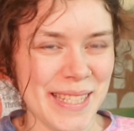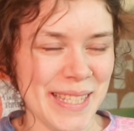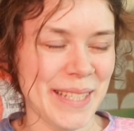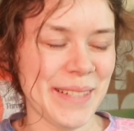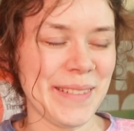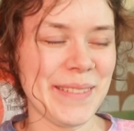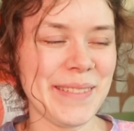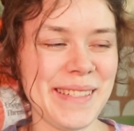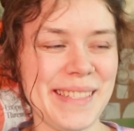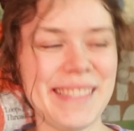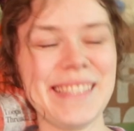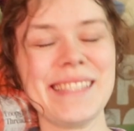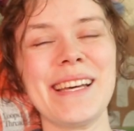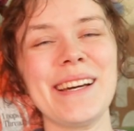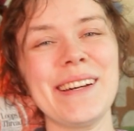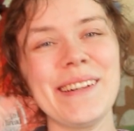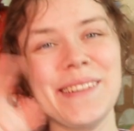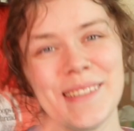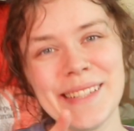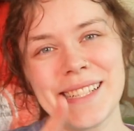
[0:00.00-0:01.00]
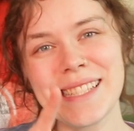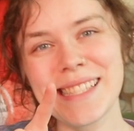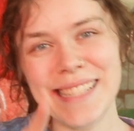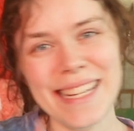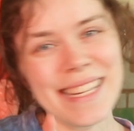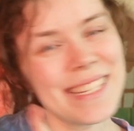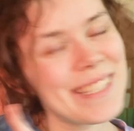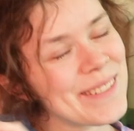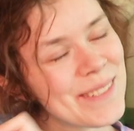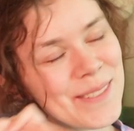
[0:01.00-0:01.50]
soon, so
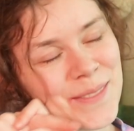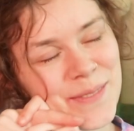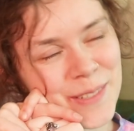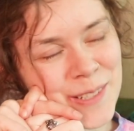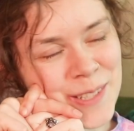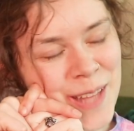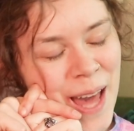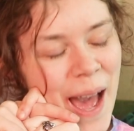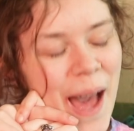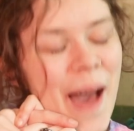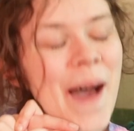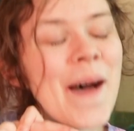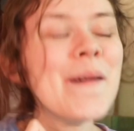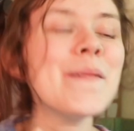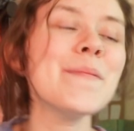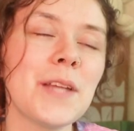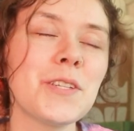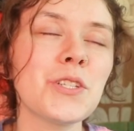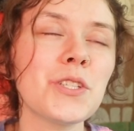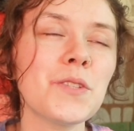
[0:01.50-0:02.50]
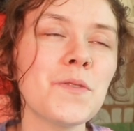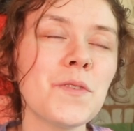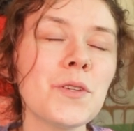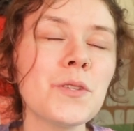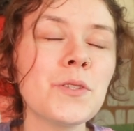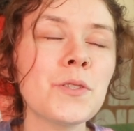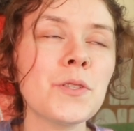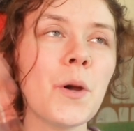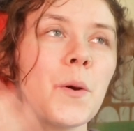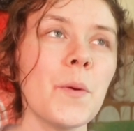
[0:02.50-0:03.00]
stay tuned for that. Just
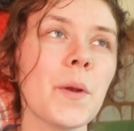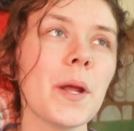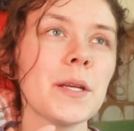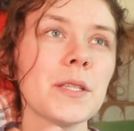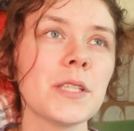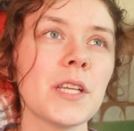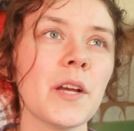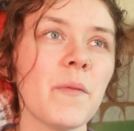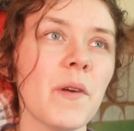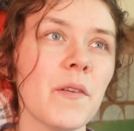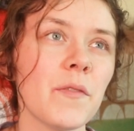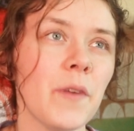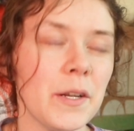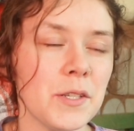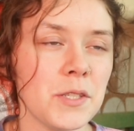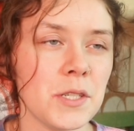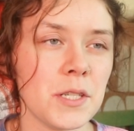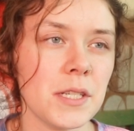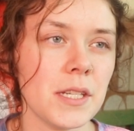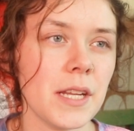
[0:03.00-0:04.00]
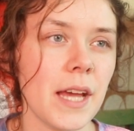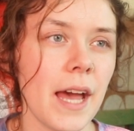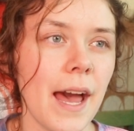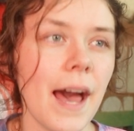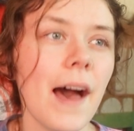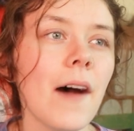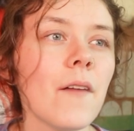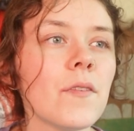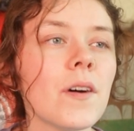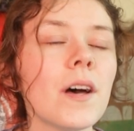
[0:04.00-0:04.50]
feels so nice and refreshing to
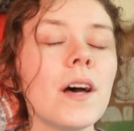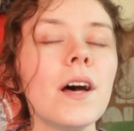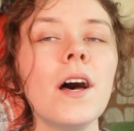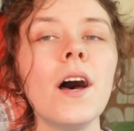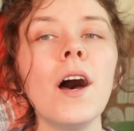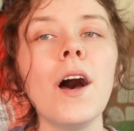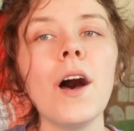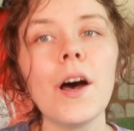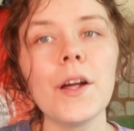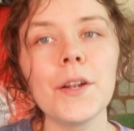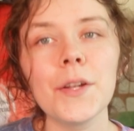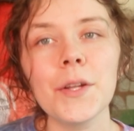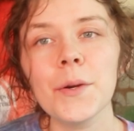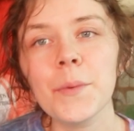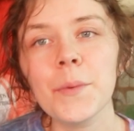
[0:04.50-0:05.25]
have a new